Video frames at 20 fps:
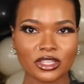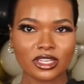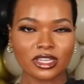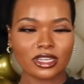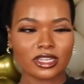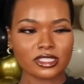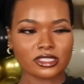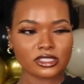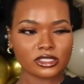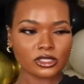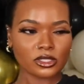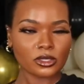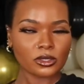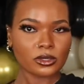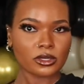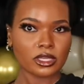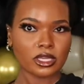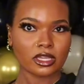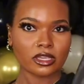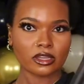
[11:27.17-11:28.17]
you guys,
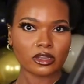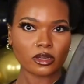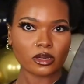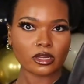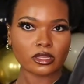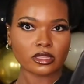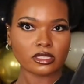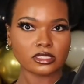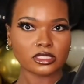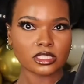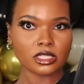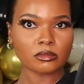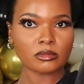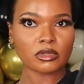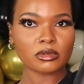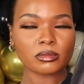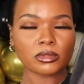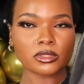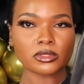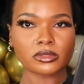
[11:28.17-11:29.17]
so here are the
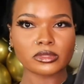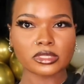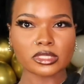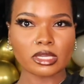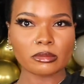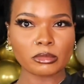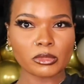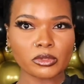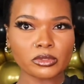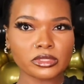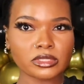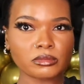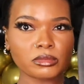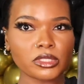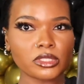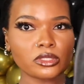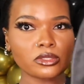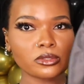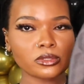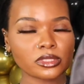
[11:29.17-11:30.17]
jumbo balloons I'm going to be
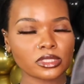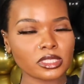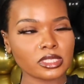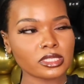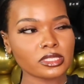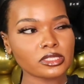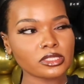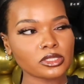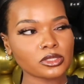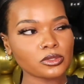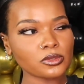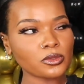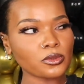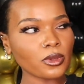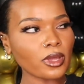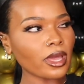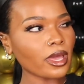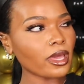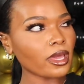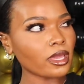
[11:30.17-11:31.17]
using to
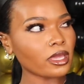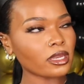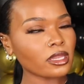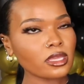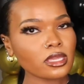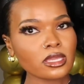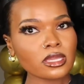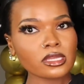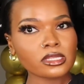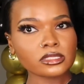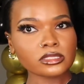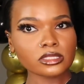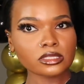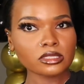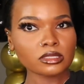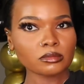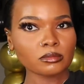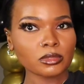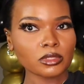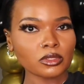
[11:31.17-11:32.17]
add to
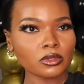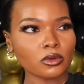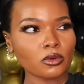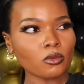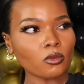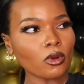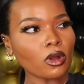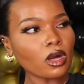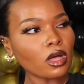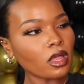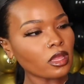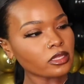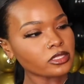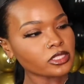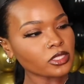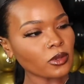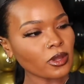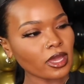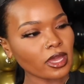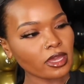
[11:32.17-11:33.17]
the balloon wall.
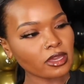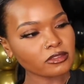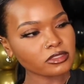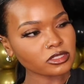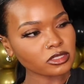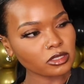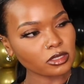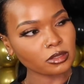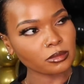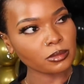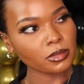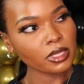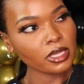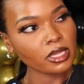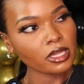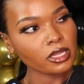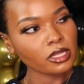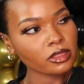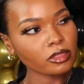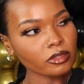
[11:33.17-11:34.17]
So I have some
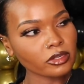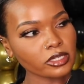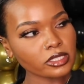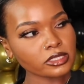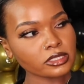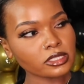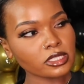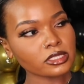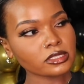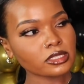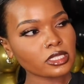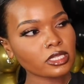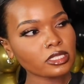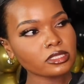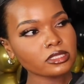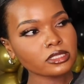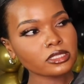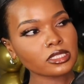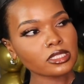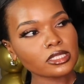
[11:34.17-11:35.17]
36
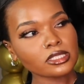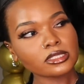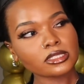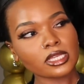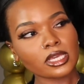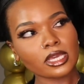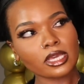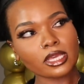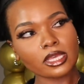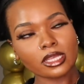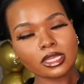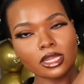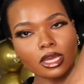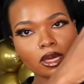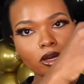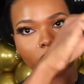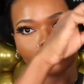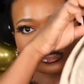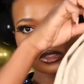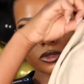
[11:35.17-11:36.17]
inches and I
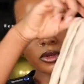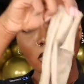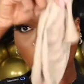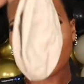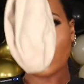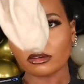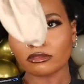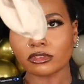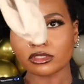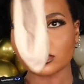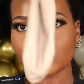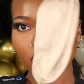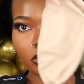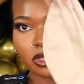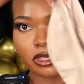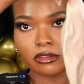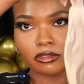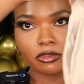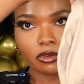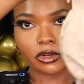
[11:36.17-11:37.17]
also have a
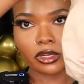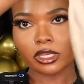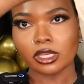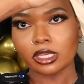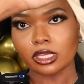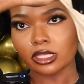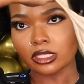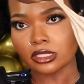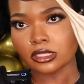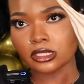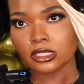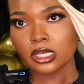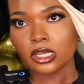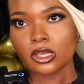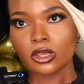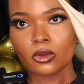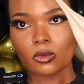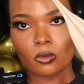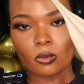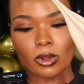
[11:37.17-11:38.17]
24-inch
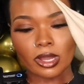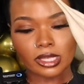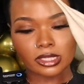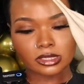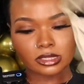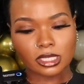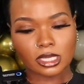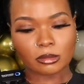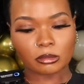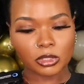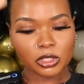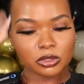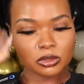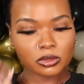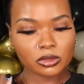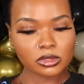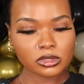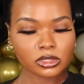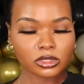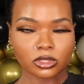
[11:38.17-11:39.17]
white sand
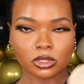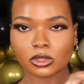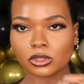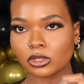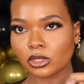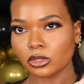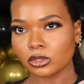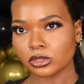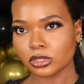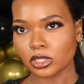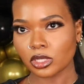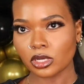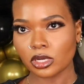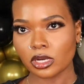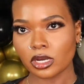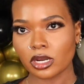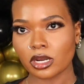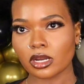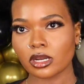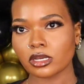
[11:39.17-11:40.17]
balloon. So those
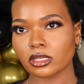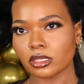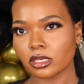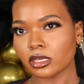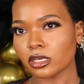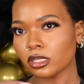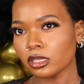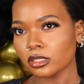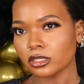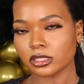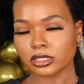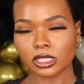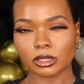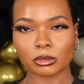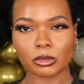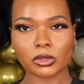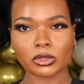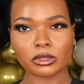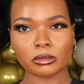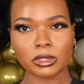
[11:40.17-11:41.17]
are the colors
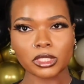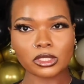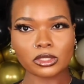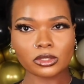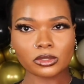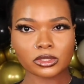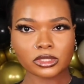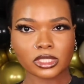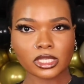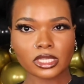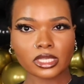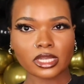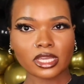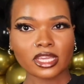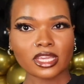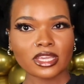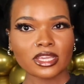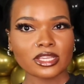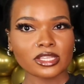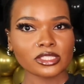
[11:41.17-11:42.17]
I'm going to be using
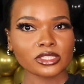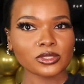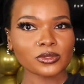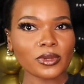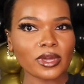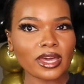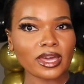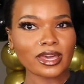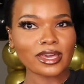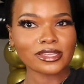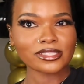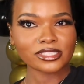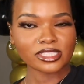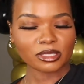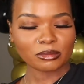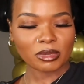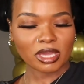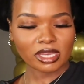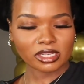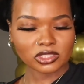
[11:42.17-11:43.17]
to add to
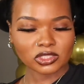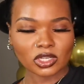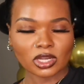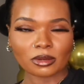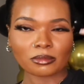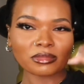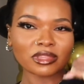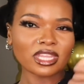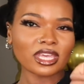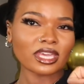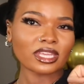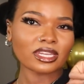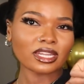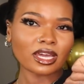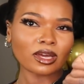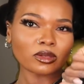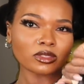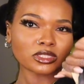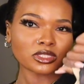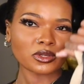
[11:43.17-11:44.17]
the backdrop. Then
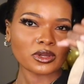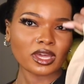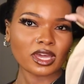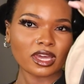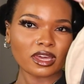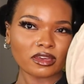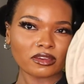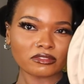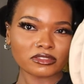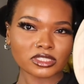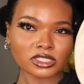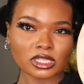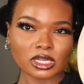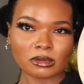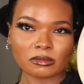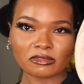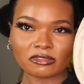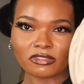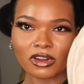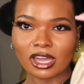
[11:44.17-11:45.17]
I also have
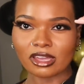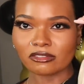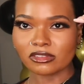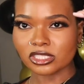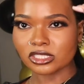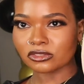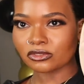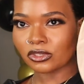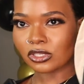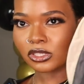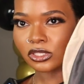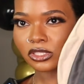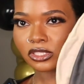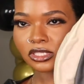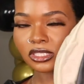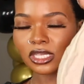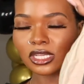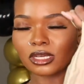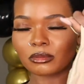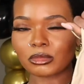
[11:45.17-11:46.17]
some 5-inch
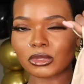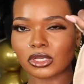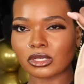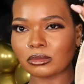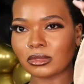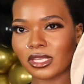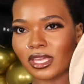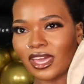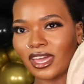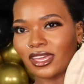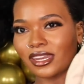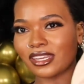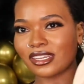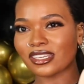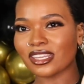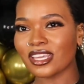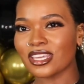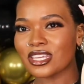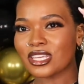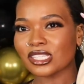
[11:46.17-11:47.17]
fillers that I'm going to be adding.
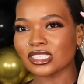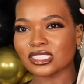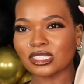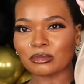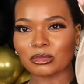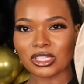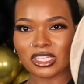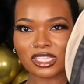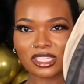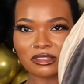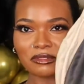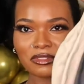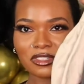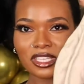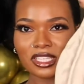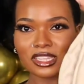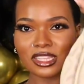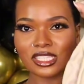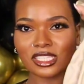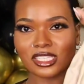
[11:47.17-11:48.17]
So I'm going to
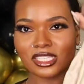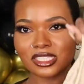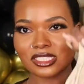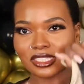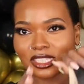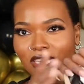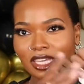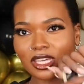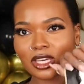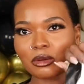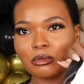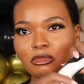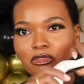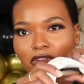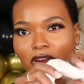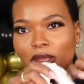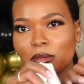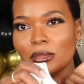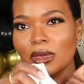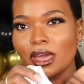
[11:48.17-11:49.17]
inflate these and come
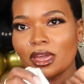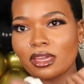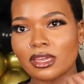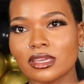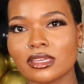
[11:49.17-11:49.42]
right back.